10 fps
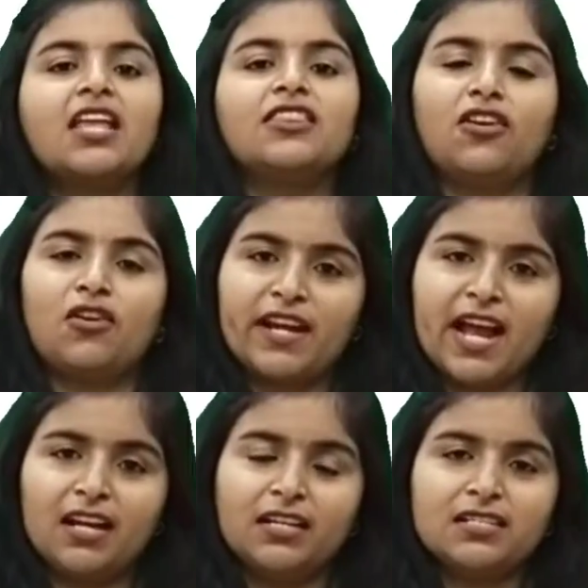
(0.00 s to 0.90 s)
The
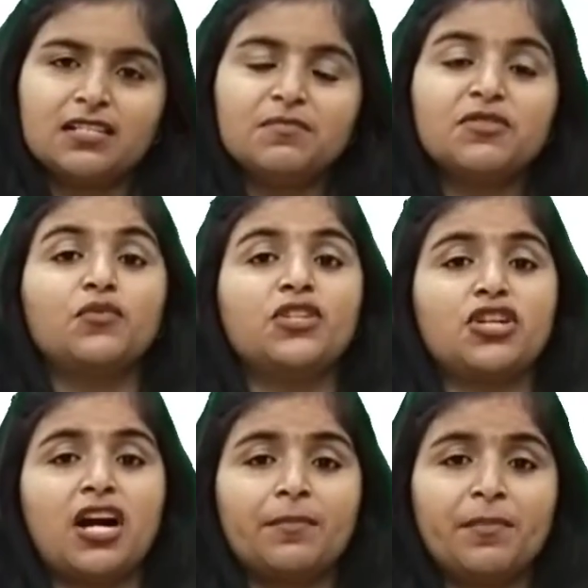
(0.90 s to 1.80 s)
organisms which
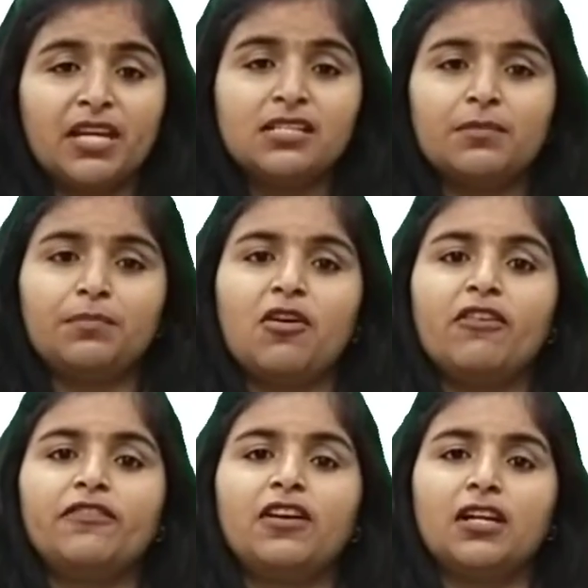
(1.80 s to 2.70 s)
are made up
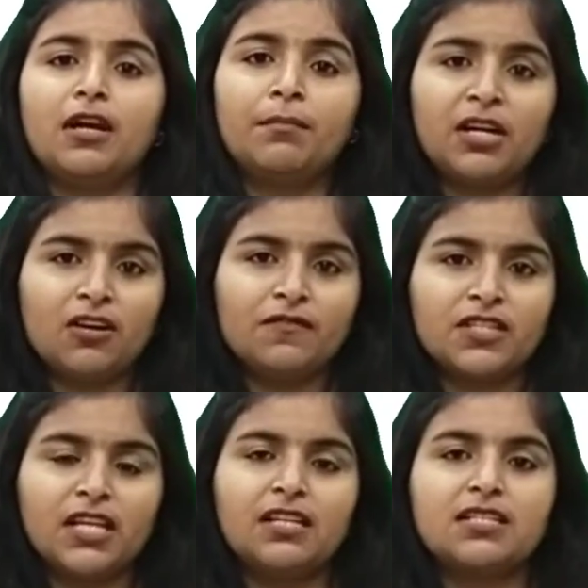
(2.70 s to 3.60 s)
of number of
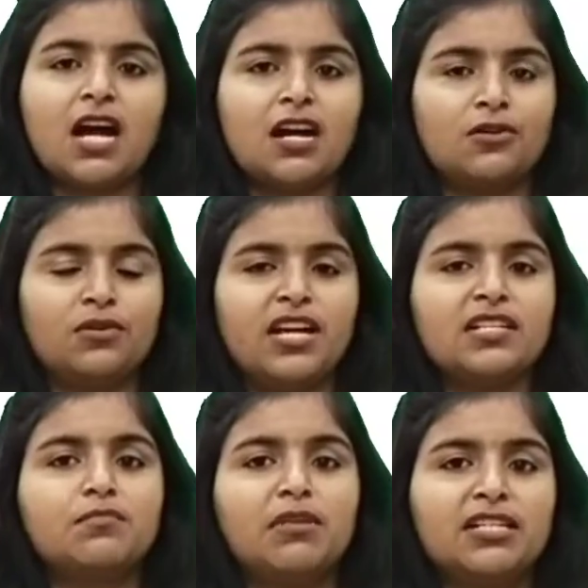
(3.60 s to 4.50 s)
cells are known
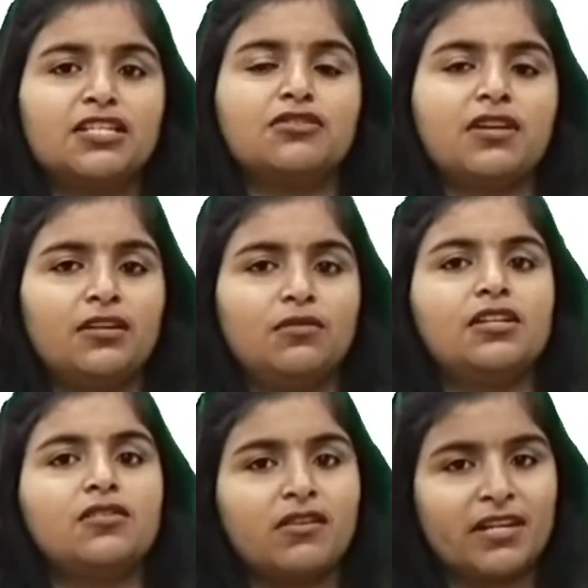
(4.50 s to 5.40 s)
as
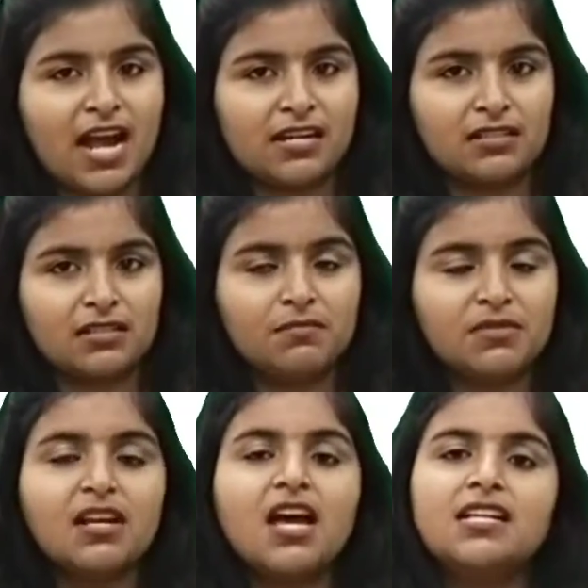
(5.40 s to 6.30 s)
multicellular
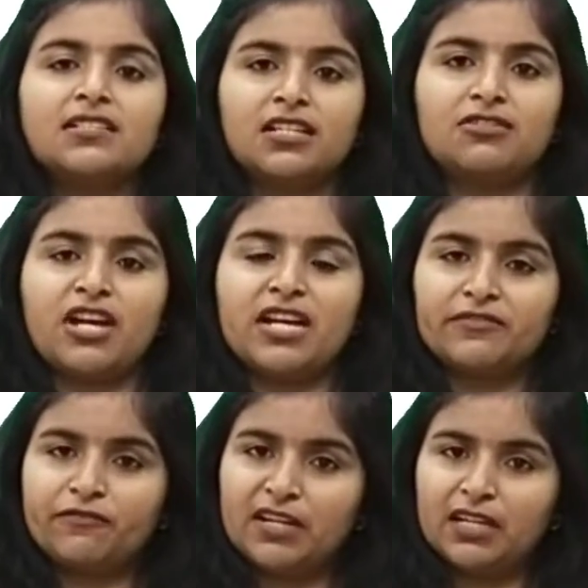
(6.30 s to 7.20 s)
organisms, such as
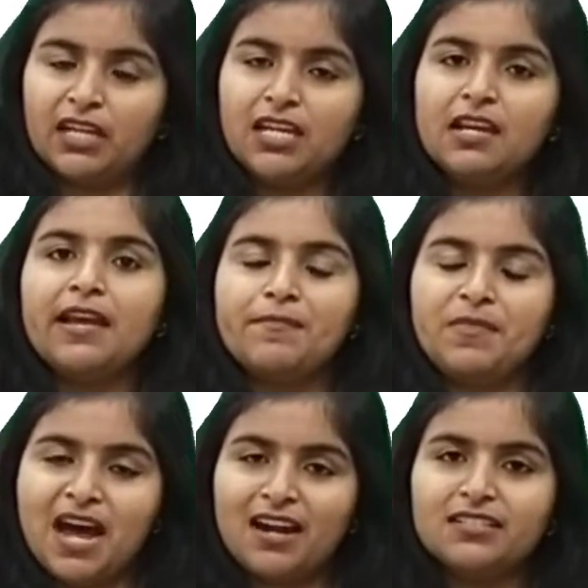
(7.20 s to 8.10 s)
fungi,
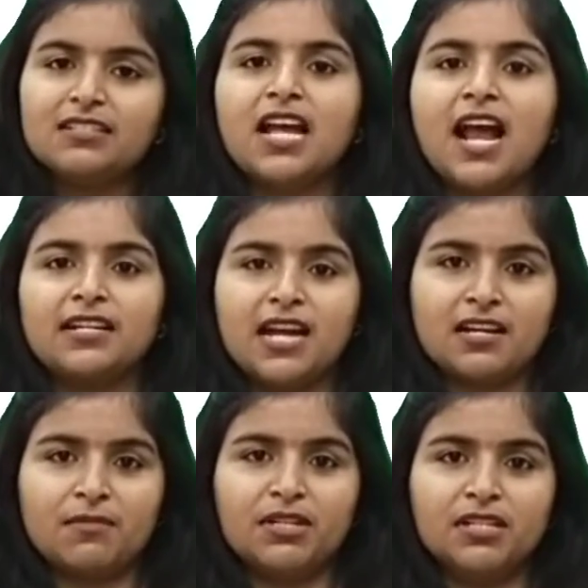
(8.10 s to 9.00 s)
plants and
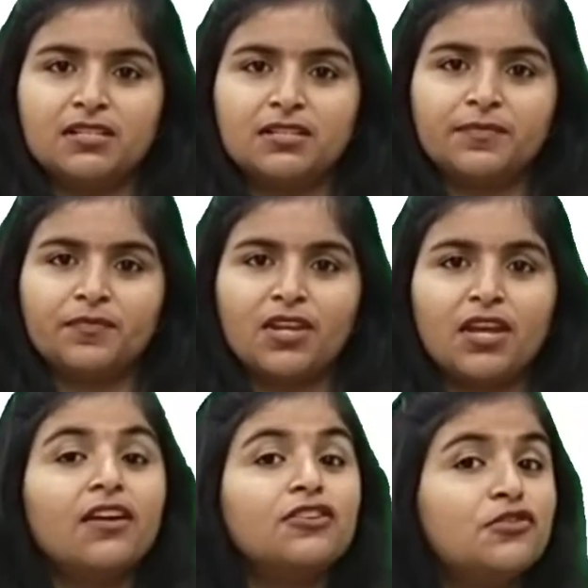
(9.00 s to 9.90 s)
animals.
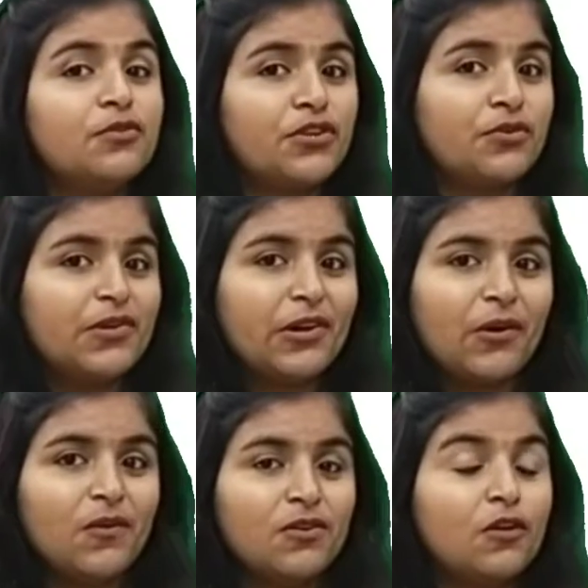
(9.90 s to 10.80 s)
Do you
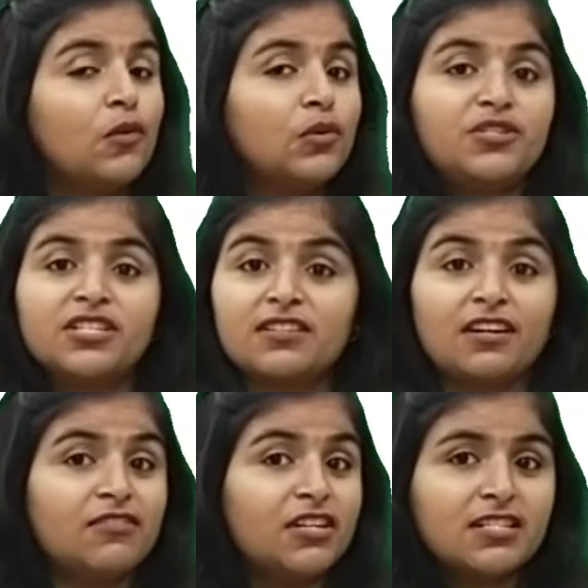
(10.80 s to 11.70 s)
know who
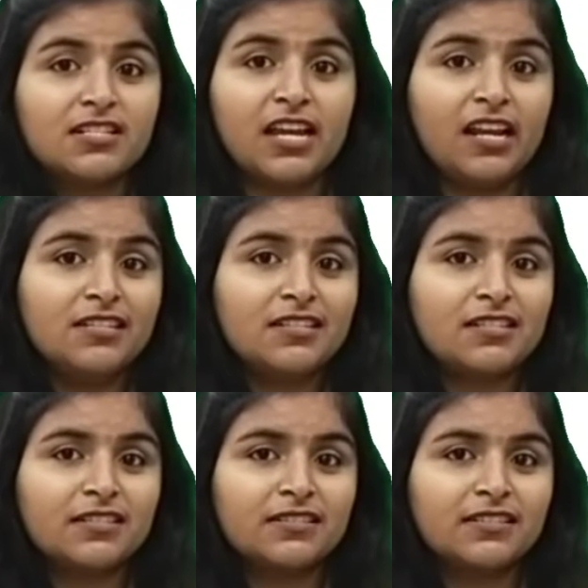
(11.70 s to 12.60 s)
discovered cells?